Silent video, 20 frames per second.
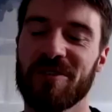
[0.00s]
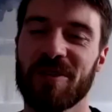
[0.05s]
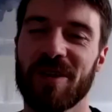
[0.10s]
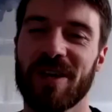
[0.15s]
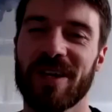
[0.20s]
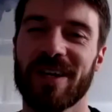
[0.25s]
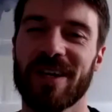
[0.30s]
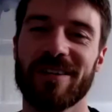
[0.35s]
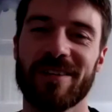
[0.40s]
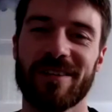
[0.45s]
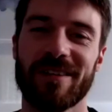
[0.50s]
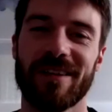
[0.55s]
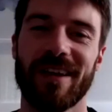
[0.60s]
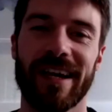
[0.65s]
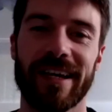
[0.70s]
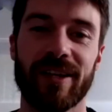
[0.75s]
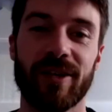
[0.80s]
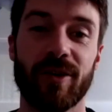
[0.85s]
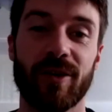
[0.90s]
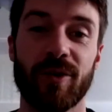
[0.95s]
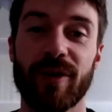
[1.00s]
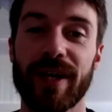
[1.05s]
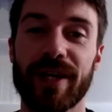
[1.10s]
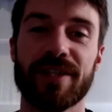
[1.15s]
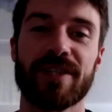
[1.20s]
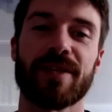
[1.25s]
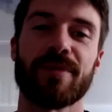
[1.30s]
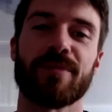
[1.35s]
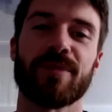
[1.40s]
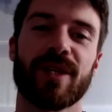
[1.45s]
I could
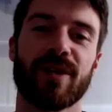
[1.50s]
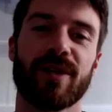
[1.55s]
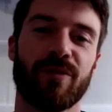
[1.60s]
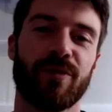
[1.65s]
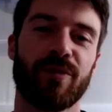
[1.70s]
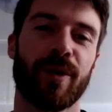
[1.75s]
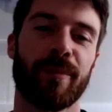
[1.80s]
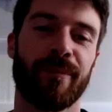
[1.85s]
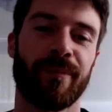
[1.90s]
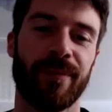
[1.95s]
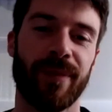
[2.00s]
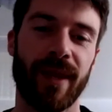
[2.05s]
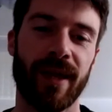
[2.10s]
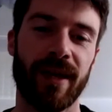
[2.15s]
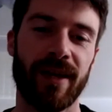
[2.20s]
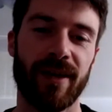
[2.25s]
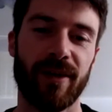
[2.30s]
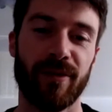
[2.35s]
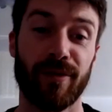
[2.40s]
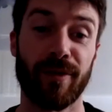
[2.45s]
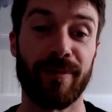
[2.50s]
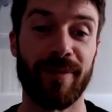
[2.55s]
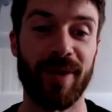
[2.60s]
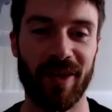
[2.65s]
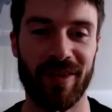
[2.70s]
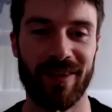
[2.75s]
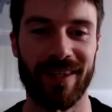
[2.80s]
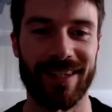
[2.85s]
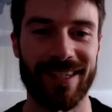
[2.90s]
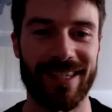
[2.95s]
create something from
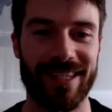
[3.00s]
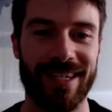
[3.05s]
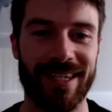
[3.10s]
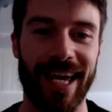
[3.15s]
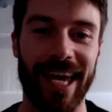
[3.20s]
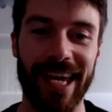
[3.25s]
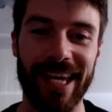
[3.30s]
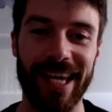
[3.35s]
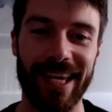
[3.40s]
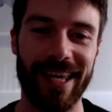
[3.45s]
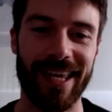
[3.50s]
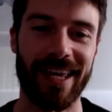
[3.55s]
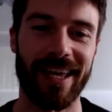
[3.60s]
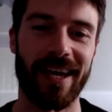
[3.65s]
nothing today,